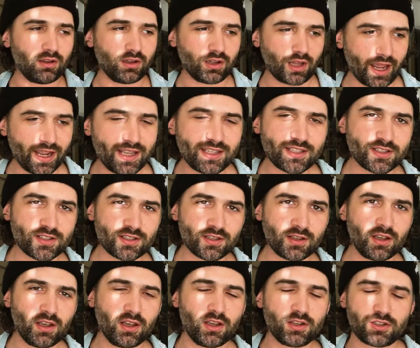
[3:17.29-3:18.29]
lights
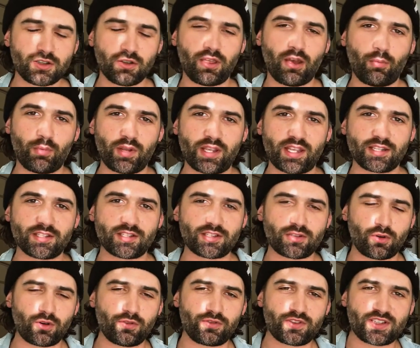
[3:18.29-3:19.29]
so that we can
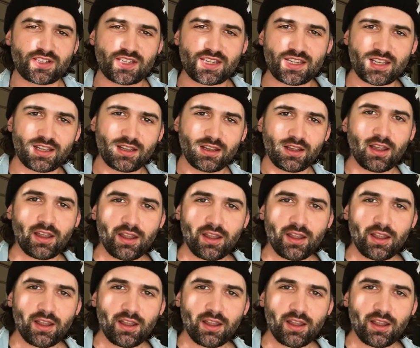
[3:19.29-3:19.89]
sort of see